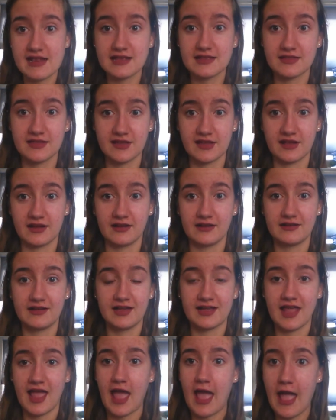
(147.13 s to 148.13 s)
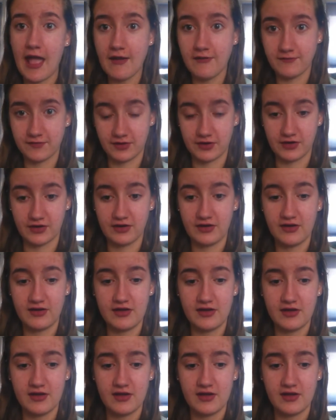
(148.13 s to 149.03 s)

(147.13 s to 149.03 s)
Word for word: anything, like ever.